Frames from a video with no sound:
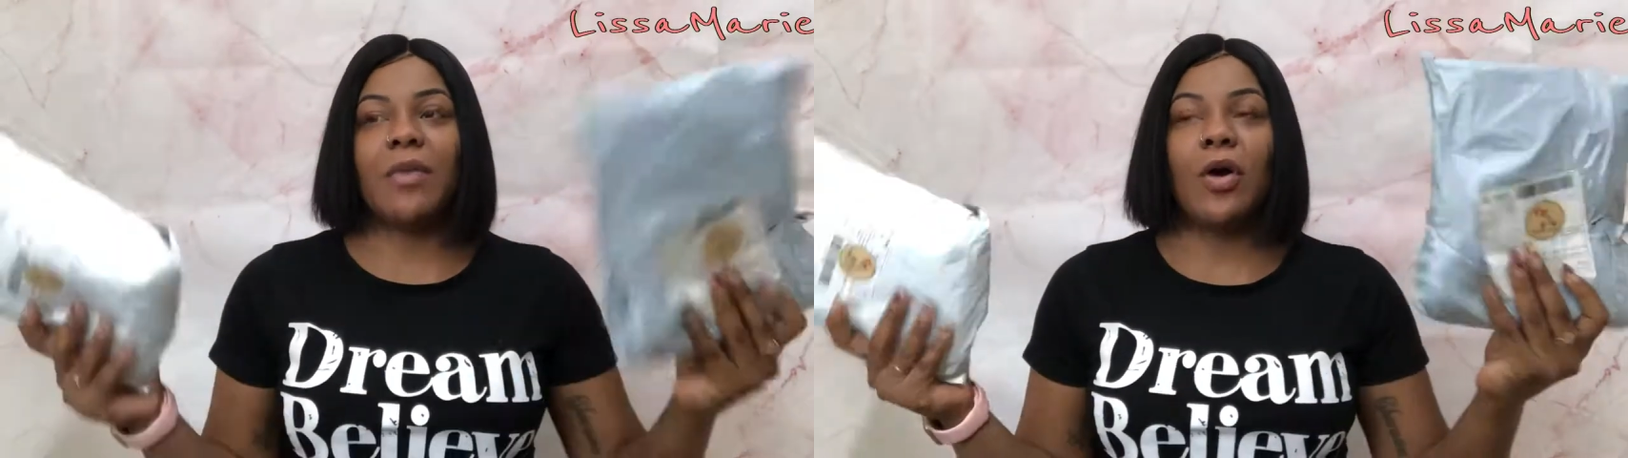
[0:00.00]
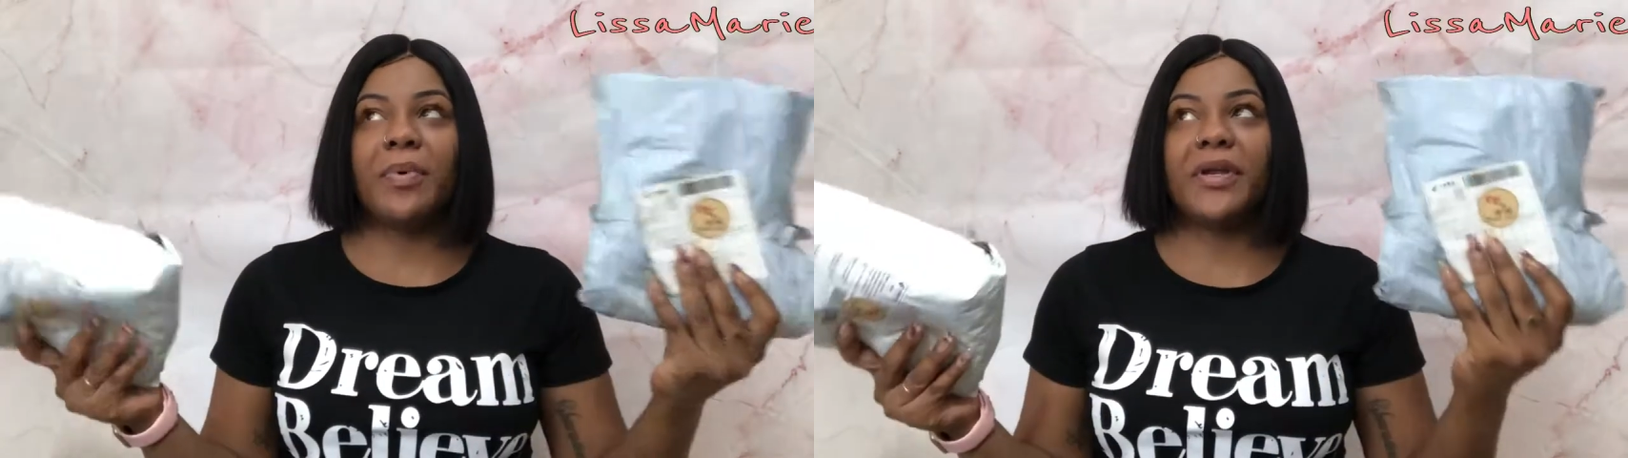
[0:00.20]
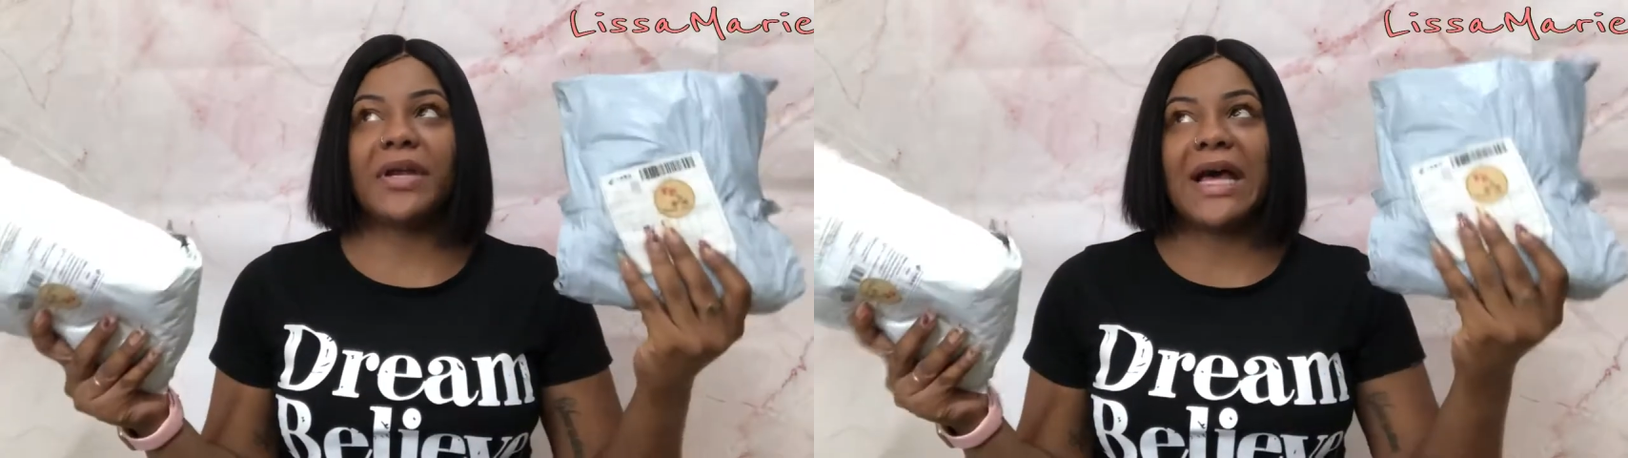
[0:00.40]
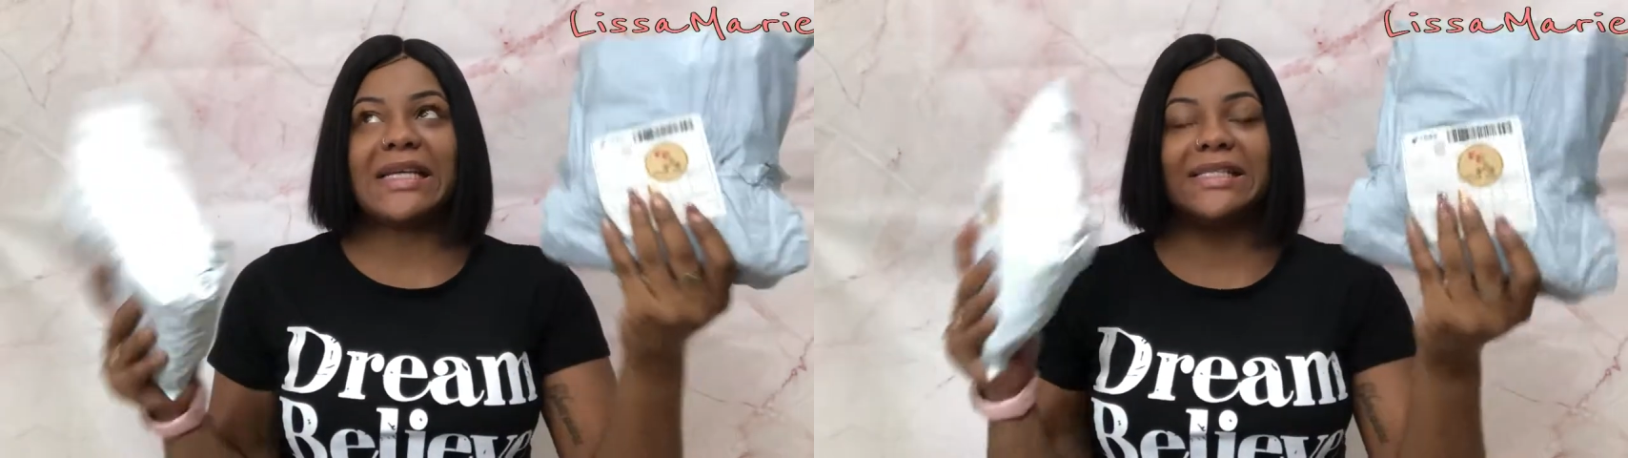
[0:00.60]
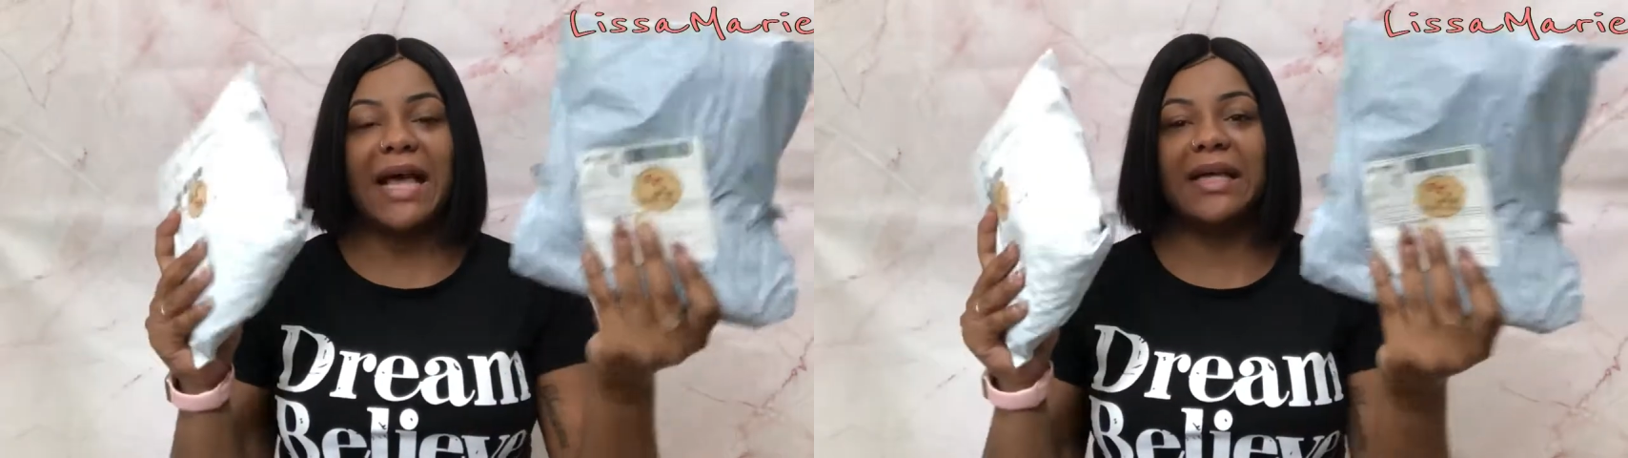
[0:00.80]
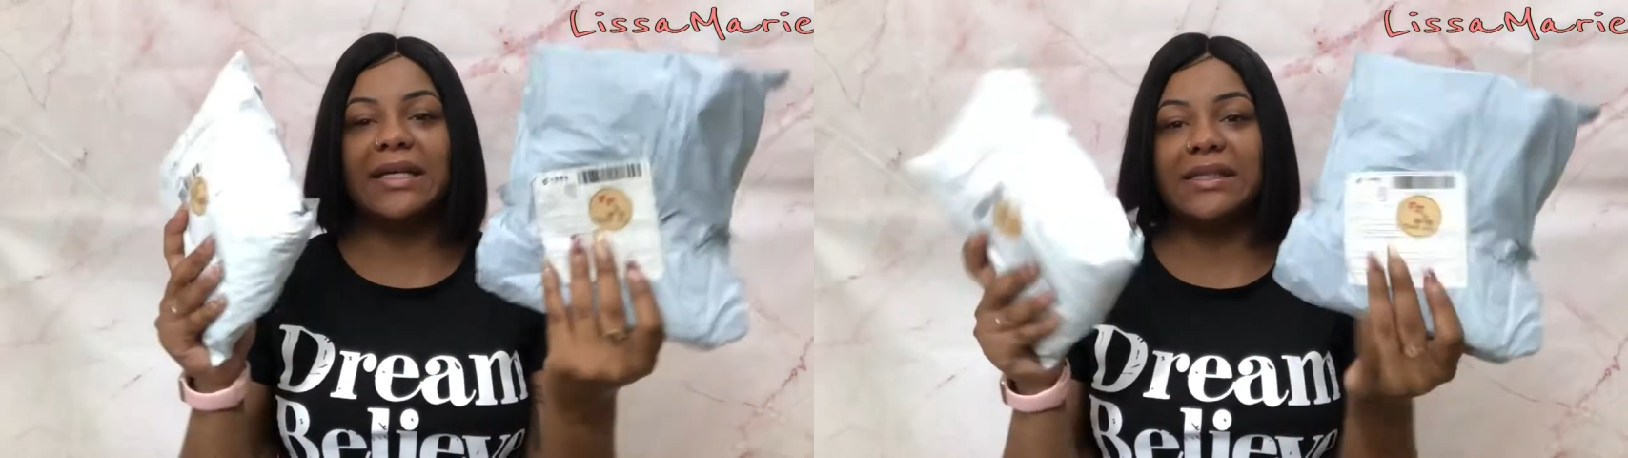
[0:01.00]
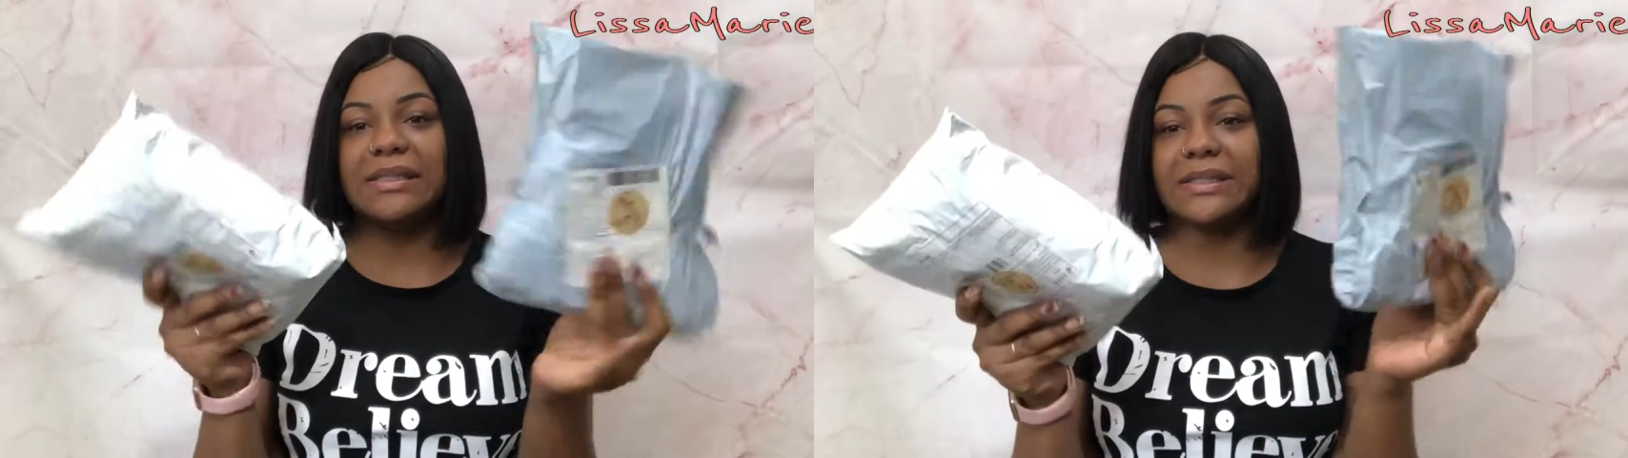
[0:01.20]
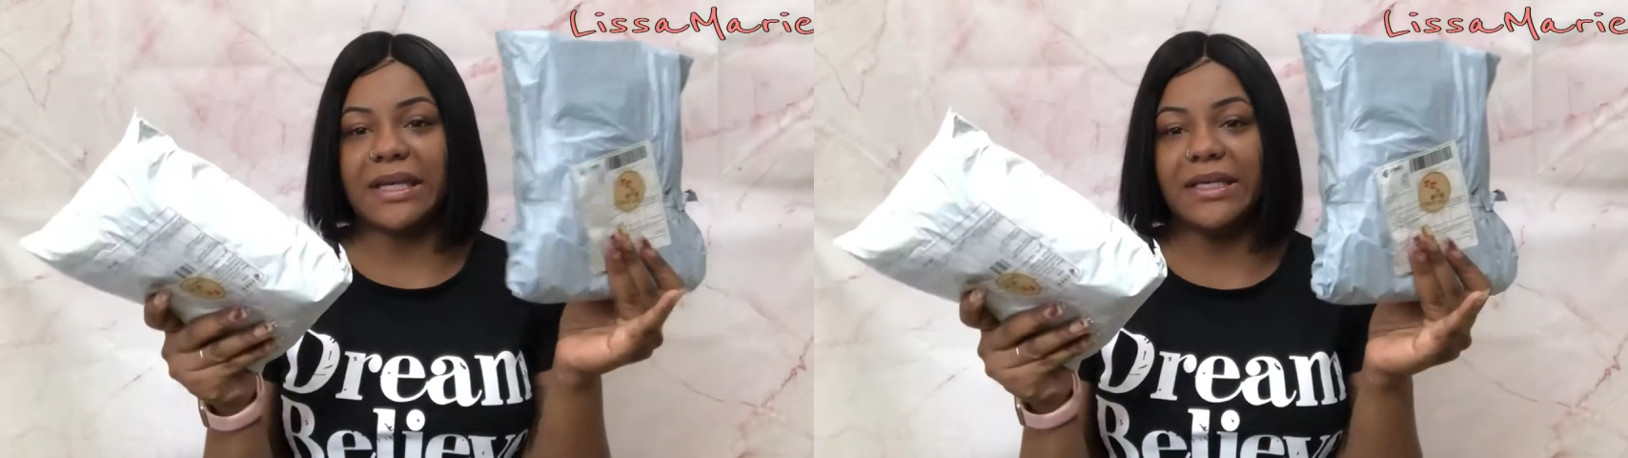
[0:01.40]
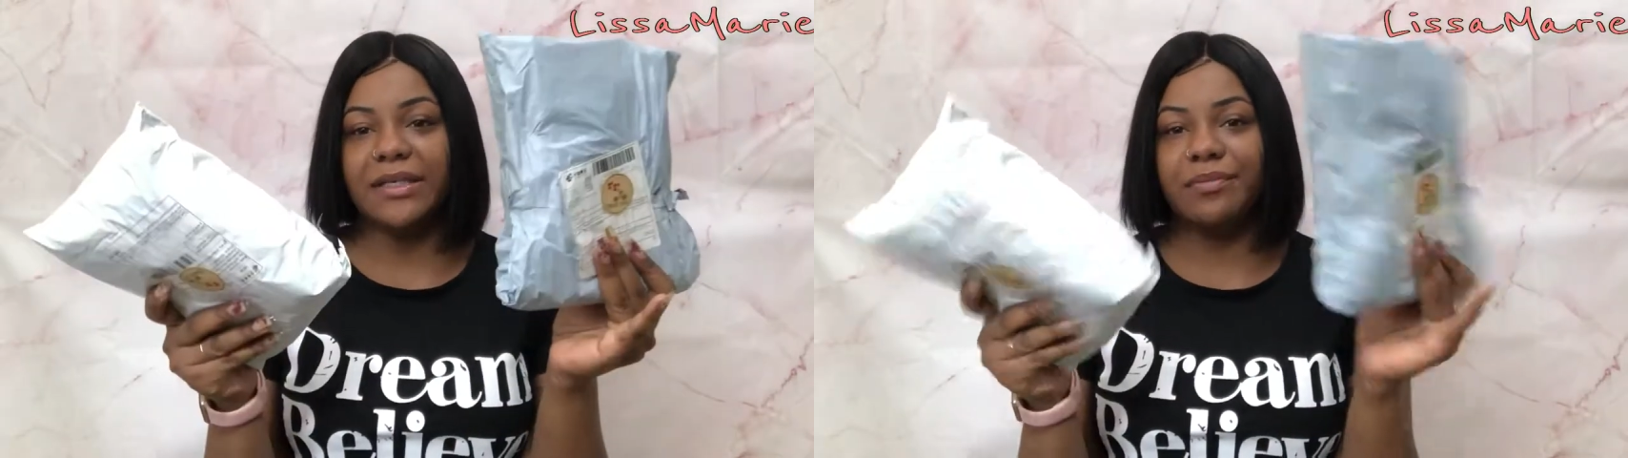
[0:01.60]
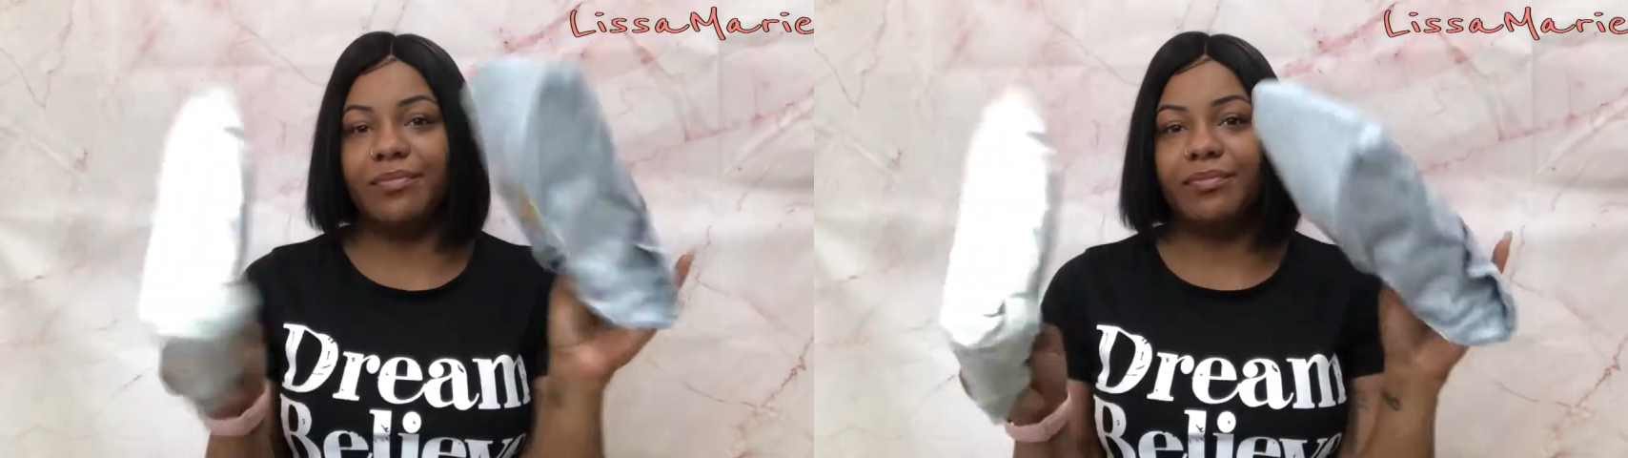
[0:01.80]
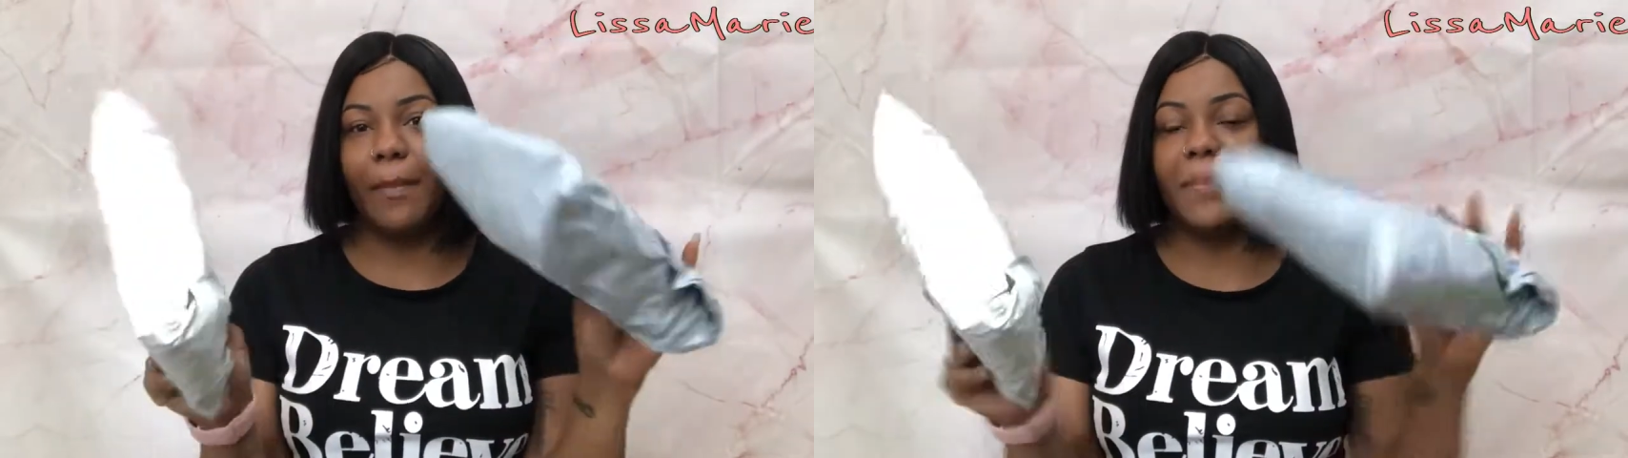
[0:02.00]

hoping they're not exactly the same,